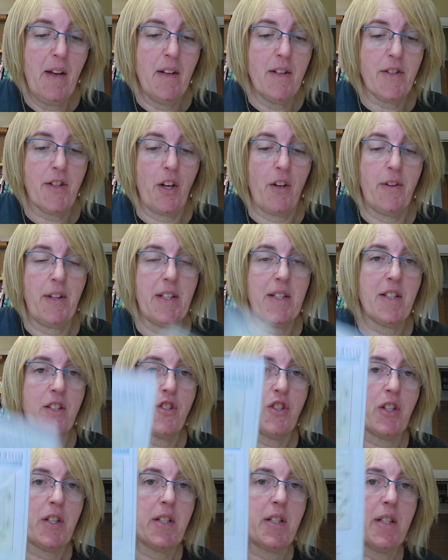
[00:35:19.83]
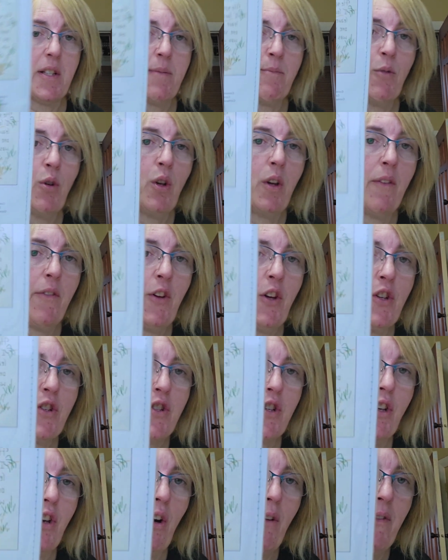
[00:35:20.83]
So this is just a smaller
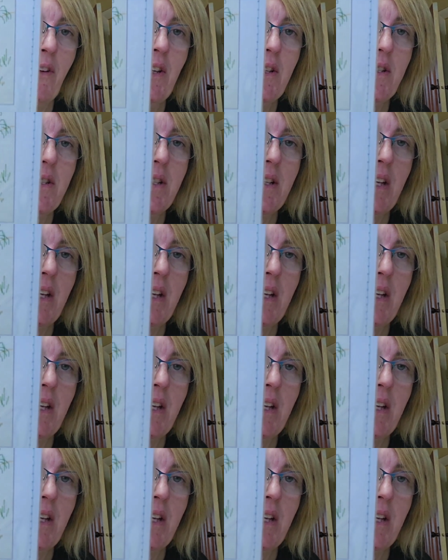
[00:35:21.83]
version of it